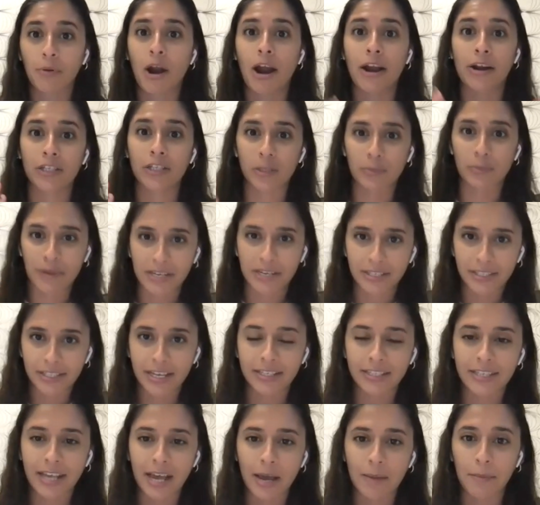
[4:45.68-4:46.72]
Prior to being a
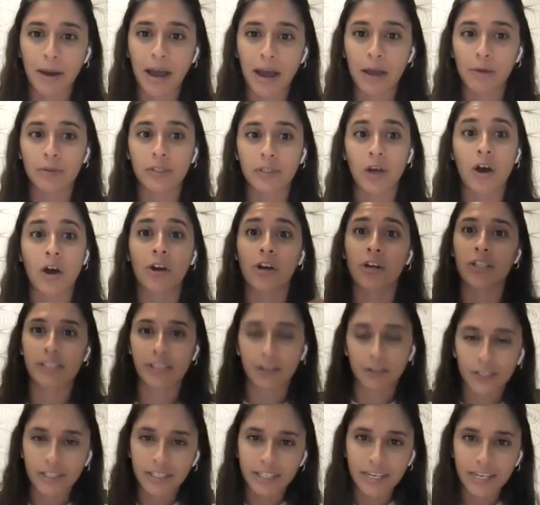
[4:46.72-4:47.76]
CSM, I was on our
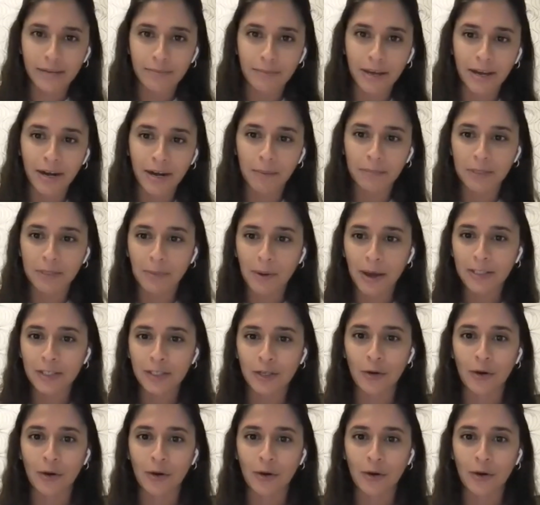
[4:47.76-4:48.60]
sales team at HubSpot.